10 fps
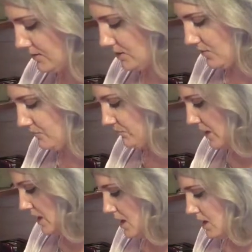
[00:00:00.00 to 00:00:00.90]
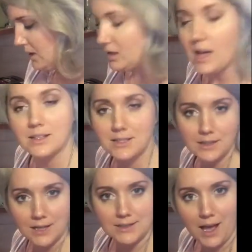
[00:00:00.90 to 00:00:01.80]
So lots and
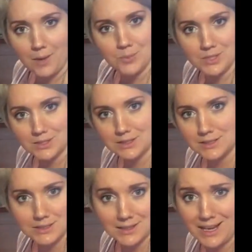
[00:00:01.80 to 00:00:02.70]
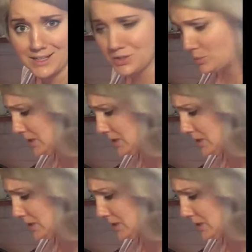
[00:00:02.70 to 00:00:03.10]
lots of options, and super